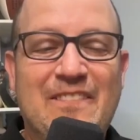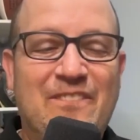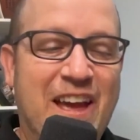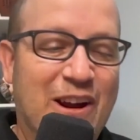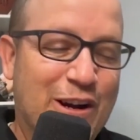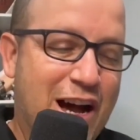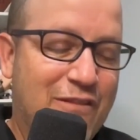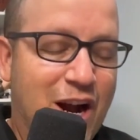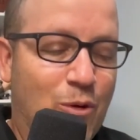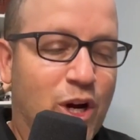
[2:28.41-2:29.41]
Fair enough.
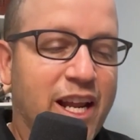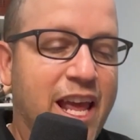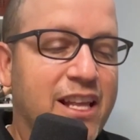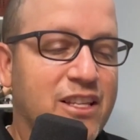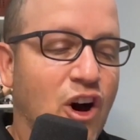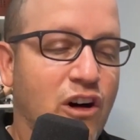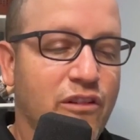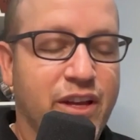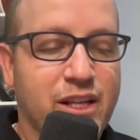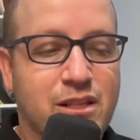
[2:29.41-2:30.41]
All right, we're going to get into all of
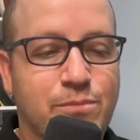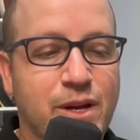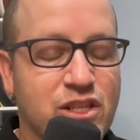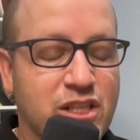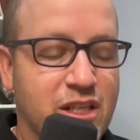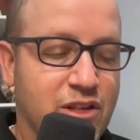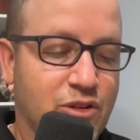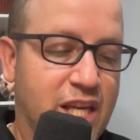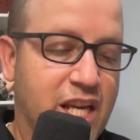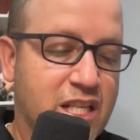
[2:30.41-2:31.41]
it, especially,
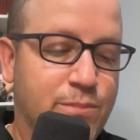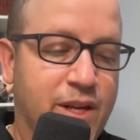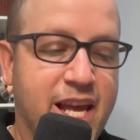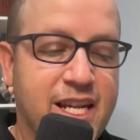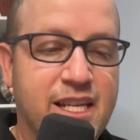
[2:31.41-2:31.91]
the ESPN